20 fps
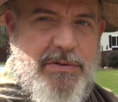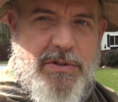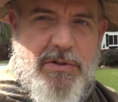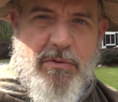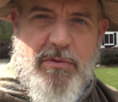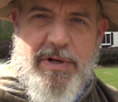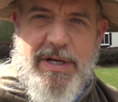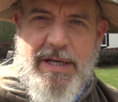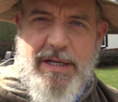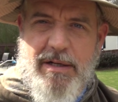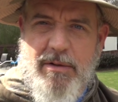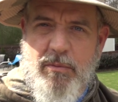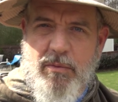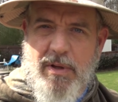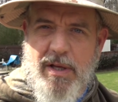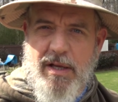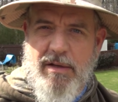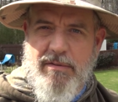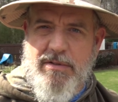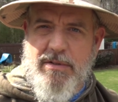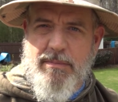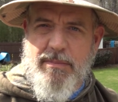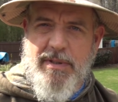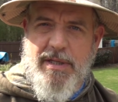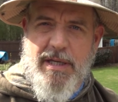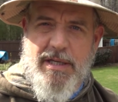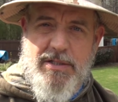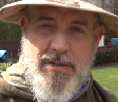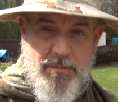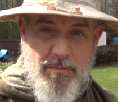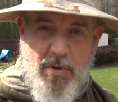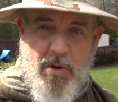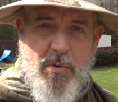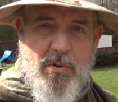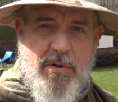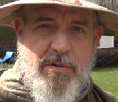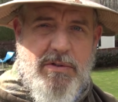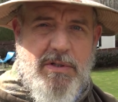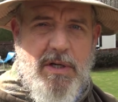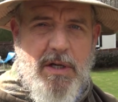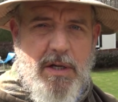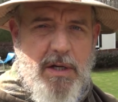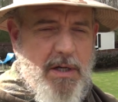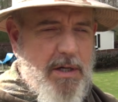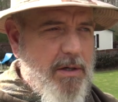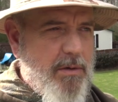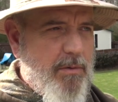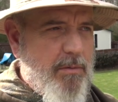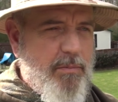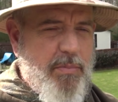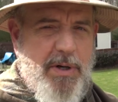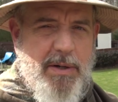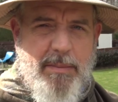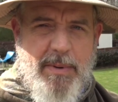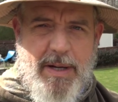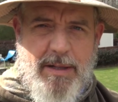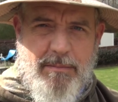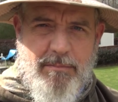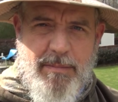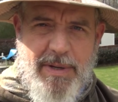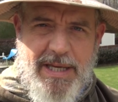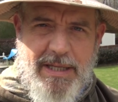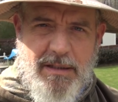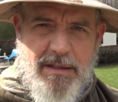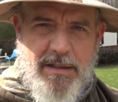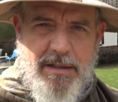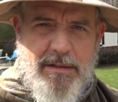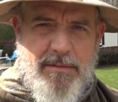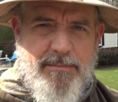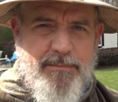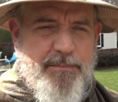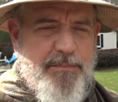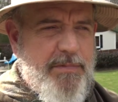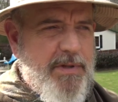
is green and we'll have some guest mowers We'll bring back Malin,